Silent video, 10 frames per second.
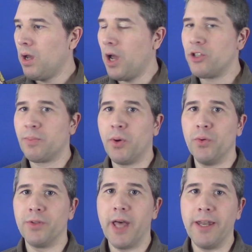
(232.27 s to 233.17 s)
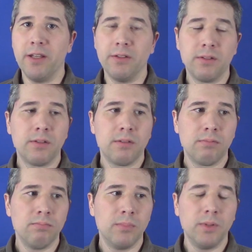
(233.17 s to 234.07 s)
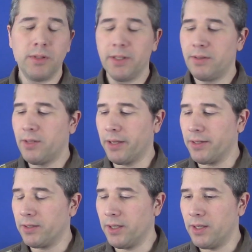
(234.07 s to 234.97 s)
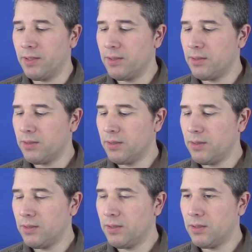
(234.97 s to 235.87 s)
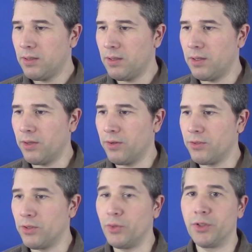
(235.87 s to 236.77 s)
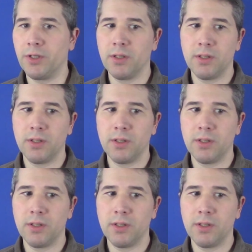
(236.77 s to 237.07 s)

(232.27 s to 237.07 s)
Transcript: I suppose that is technically another solution.